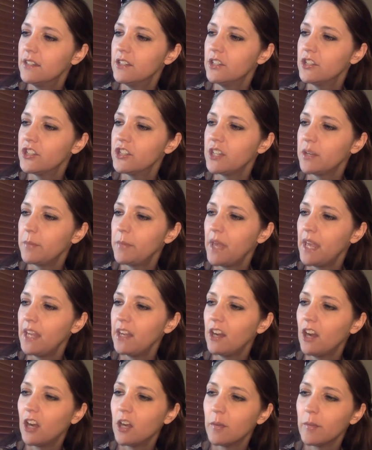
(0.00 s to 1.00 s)
Champagne
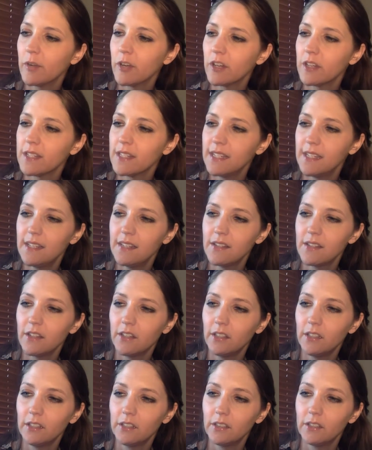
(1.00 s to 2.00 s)
Harbor, Sea
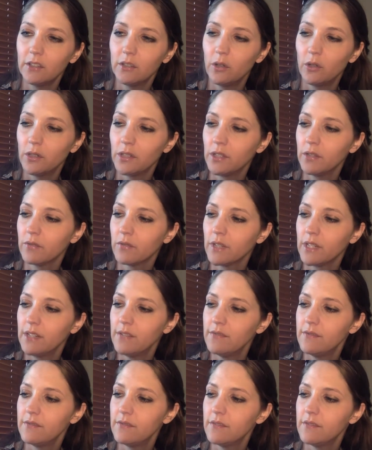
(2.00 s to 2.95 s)
Salt, Golden Reef,